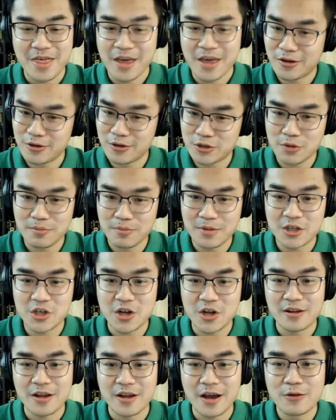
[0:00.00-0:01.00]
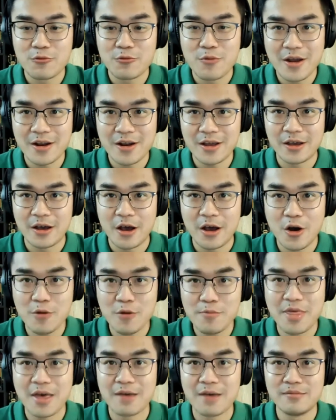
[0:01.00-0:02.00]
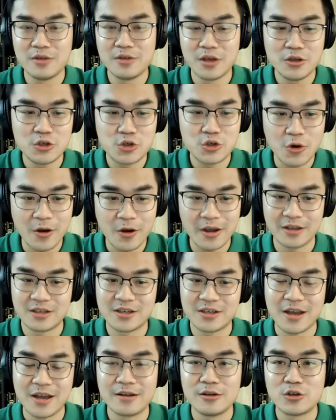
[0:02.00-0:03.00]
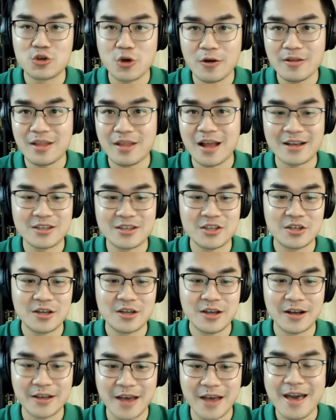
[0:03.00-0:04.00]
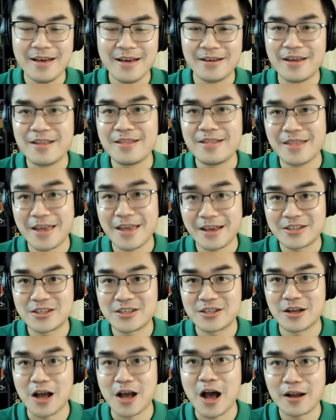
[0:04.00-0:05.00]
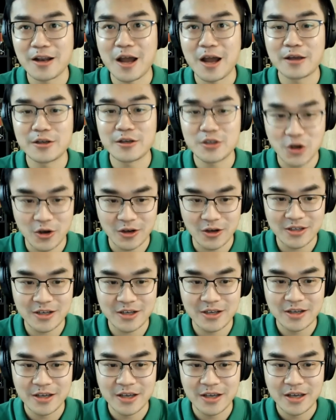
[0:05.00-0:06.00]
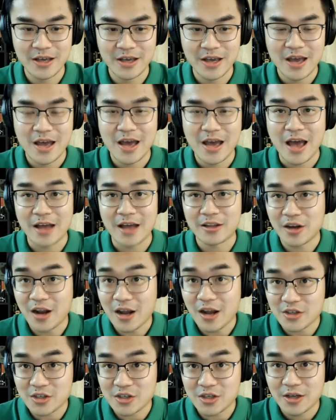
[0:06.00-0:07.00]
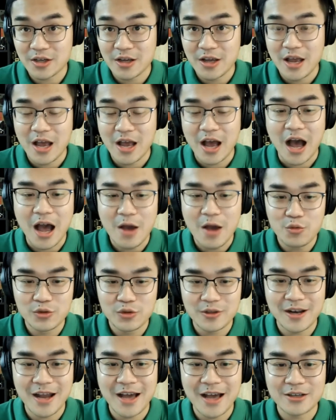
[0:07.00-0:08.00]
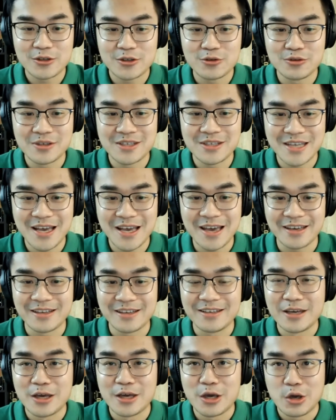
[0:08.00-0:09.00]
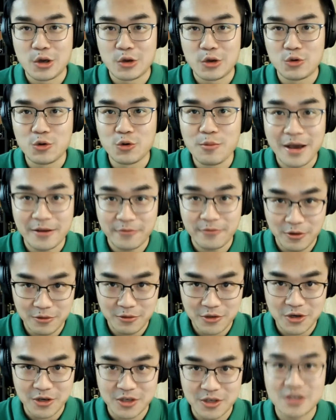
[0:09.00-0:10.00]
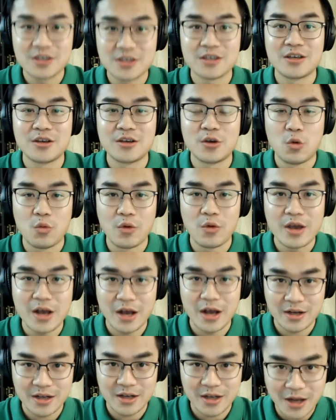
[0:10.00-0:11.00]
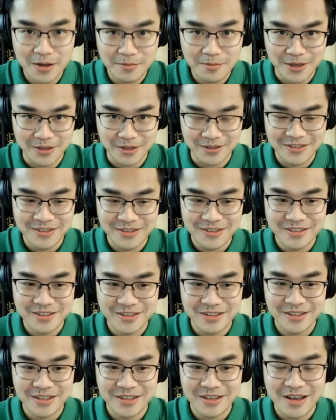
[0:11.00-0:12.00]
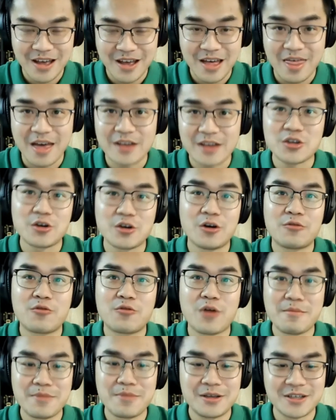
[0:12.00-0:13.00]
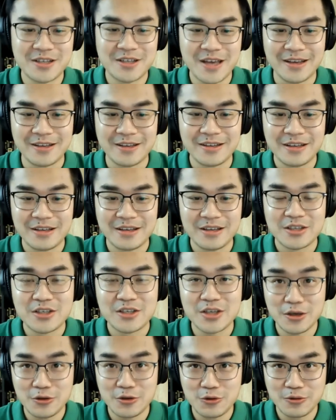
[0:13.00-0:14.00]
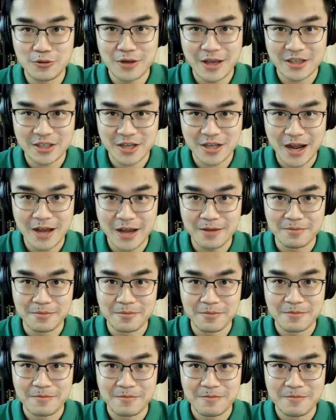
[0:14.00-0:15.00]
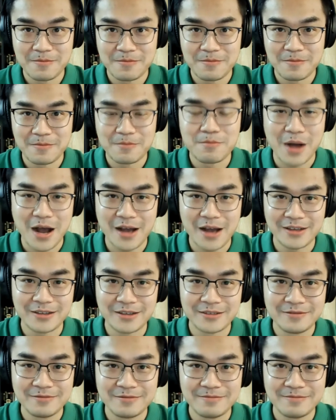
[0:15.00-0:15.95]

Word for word: Thank you so much, and I really hope them enjoy it and join us again in next online talk. At last, I would like to say, you make futures, we are coming. That's all from me today. See you next time. Bye.